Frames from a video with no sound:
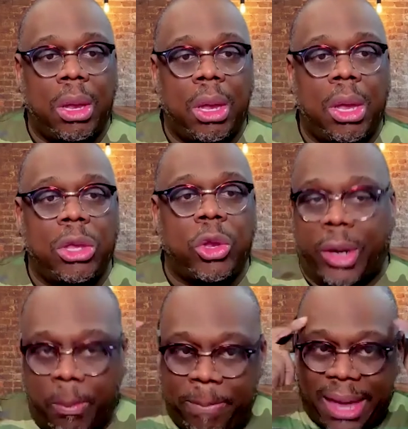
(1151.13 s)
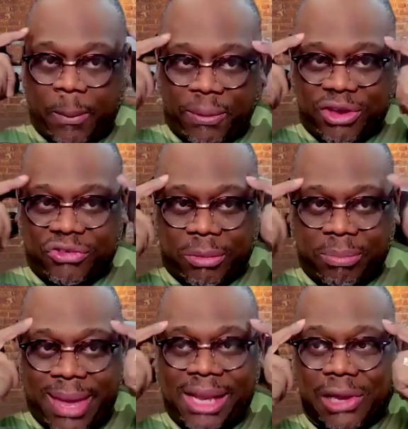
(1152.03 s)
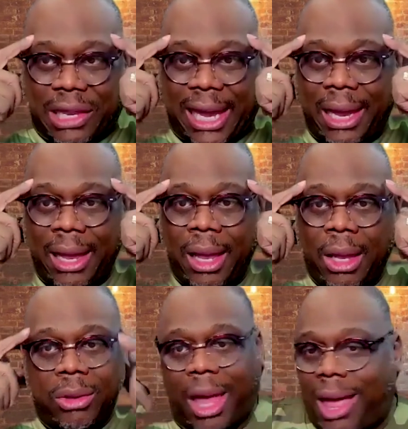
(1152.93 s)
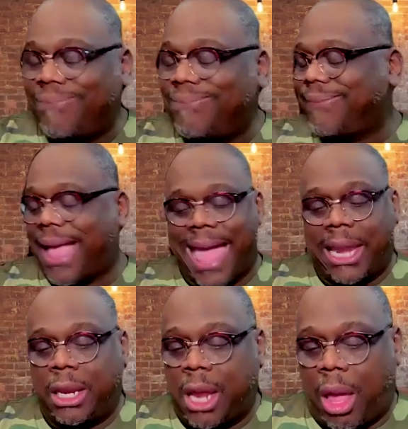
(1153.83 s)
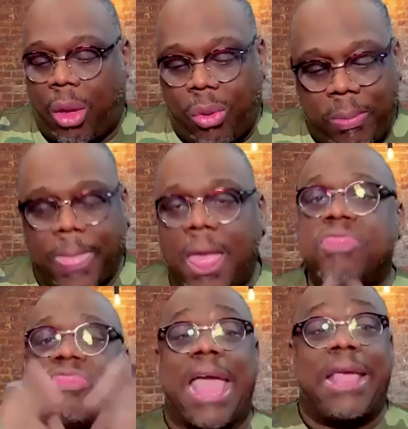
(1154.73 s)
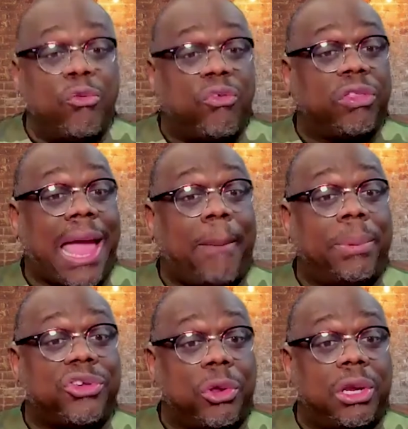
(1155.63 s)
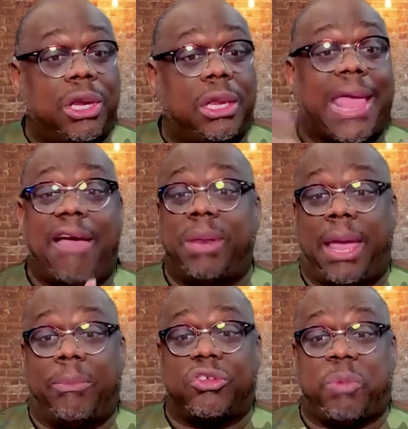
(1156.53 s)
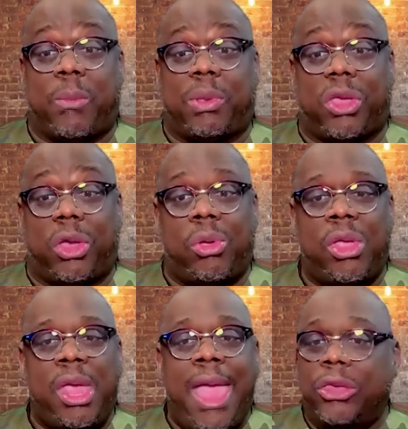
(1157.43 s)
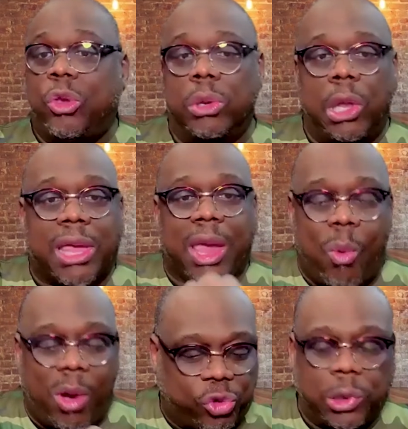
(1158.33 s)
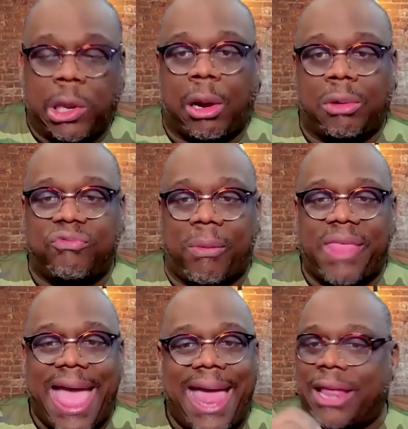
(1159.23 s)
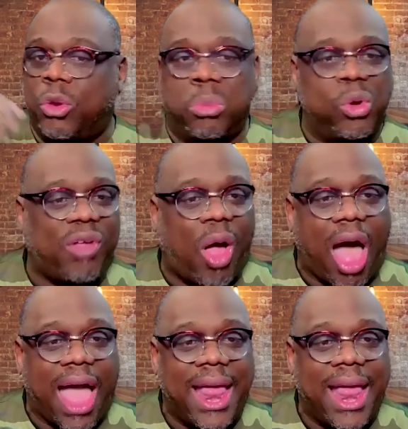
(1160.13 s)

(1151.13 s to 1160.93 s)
You're in a better position mentally. I got to know. Thank you for the opportunity to have been able to speak with you. You look at what you learn from that and you move on.